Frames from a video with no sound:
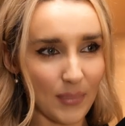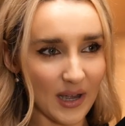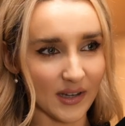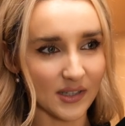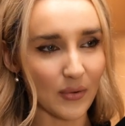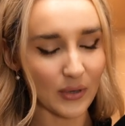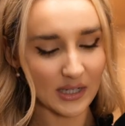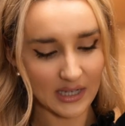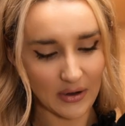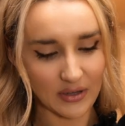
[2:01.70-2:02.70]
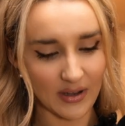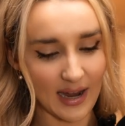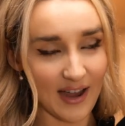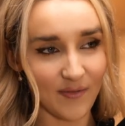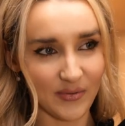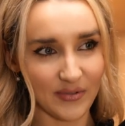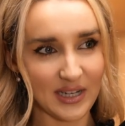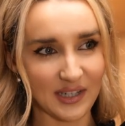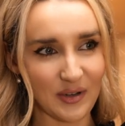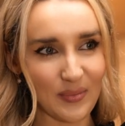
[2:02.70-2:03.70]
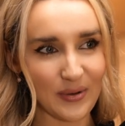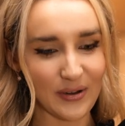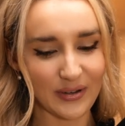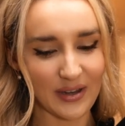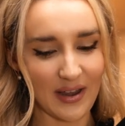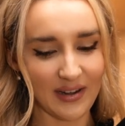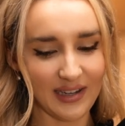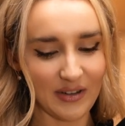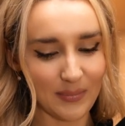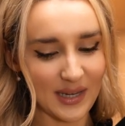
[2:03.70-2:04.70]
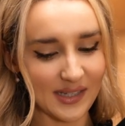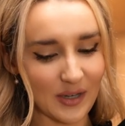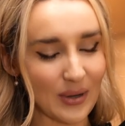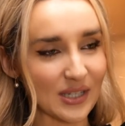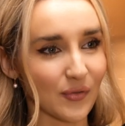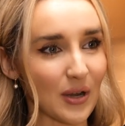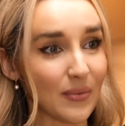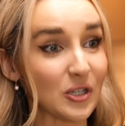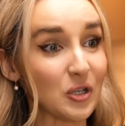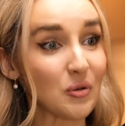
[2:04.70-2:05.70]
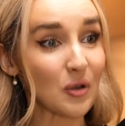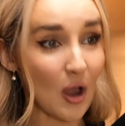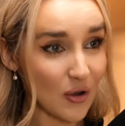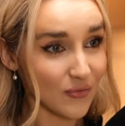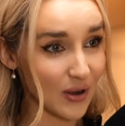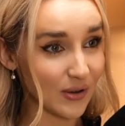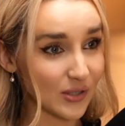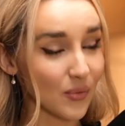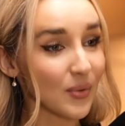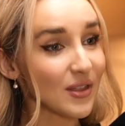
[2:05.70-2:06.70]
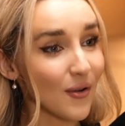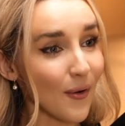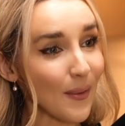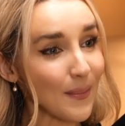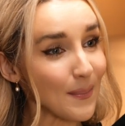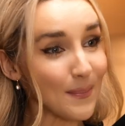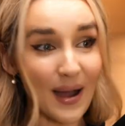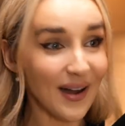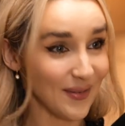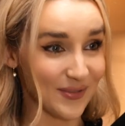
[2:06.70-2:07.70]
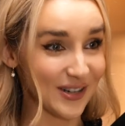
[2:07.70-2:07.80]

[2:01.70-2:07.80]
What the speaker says: but I wanted to tell you that I have been reading your book, Living PCOS Free, which you co-wrote with your mum,